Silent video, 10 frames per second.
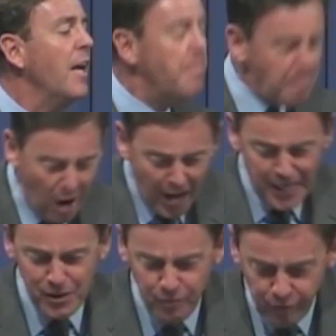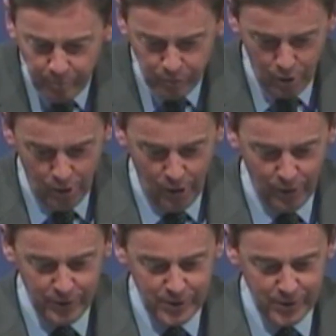and mind from
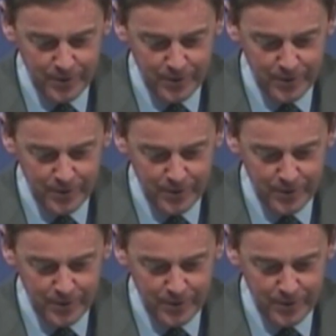God,